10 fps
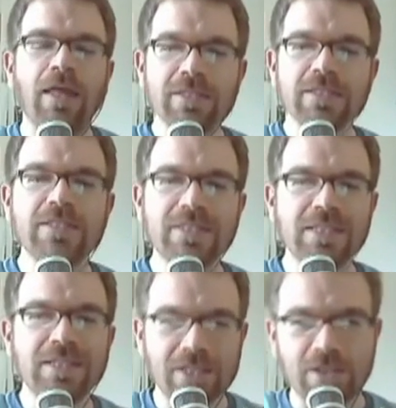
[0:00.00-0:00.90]
This is
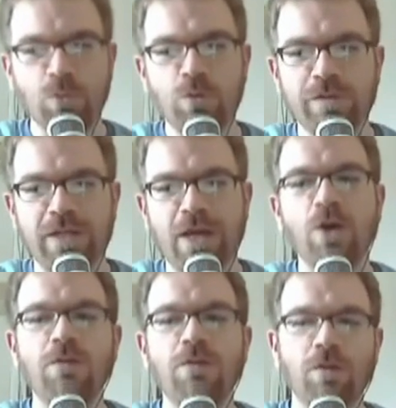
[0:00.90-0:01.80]
seen as a move to
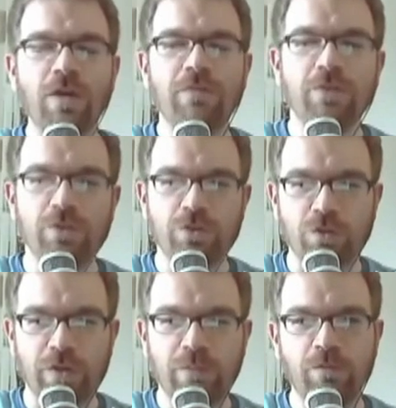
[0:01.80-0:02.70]
cut off a revenue
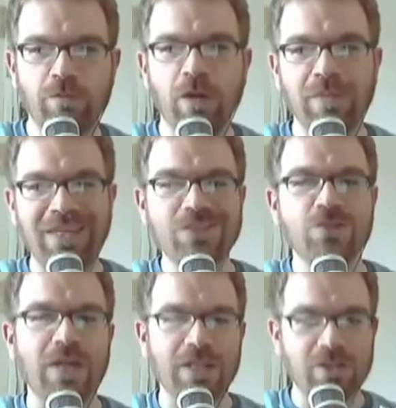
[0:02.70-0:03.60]
stream from the
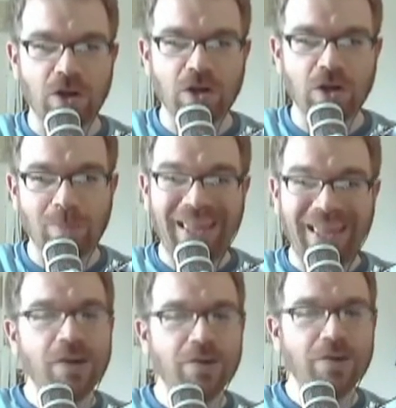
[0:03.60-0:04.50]
internet startup
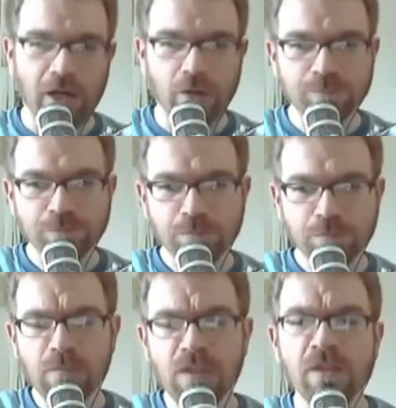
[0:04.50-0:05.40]
Aereo.
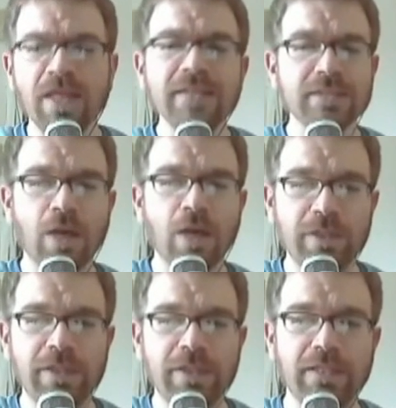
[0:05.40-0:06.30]
That's a
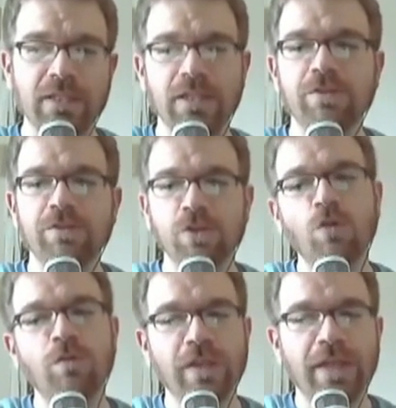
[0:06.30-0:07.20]
company that delivers
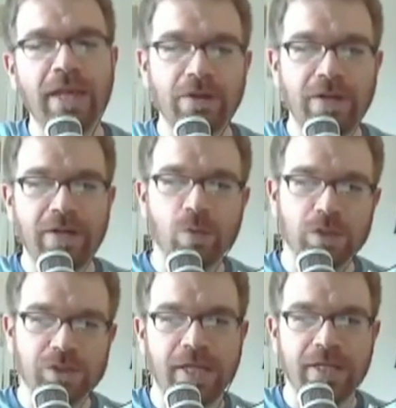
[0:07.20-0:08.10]
over-the-air network
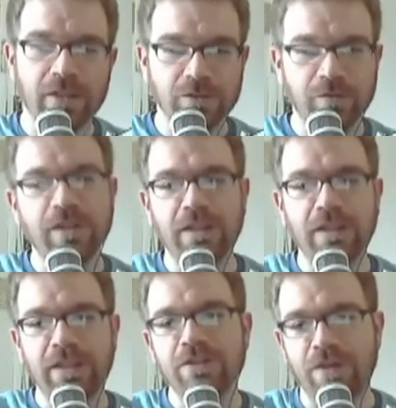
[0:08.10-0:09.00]
channels via the
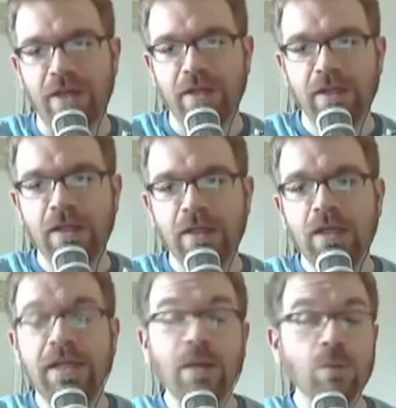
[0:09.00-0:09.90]
internet.
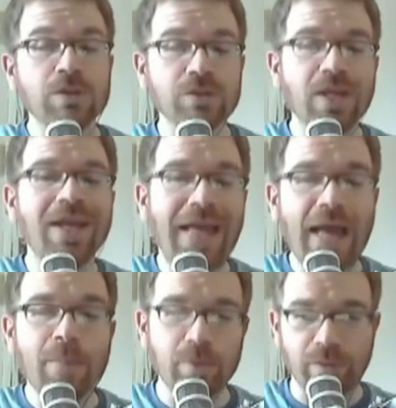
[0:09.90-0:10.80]
Networks are not
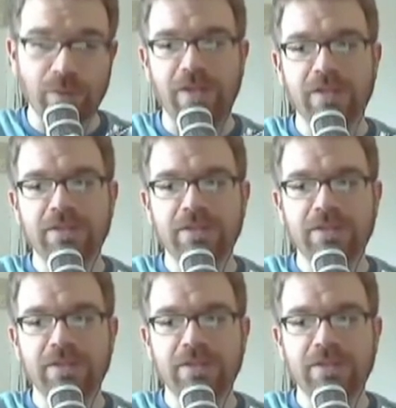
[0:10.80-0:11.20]
happy with this.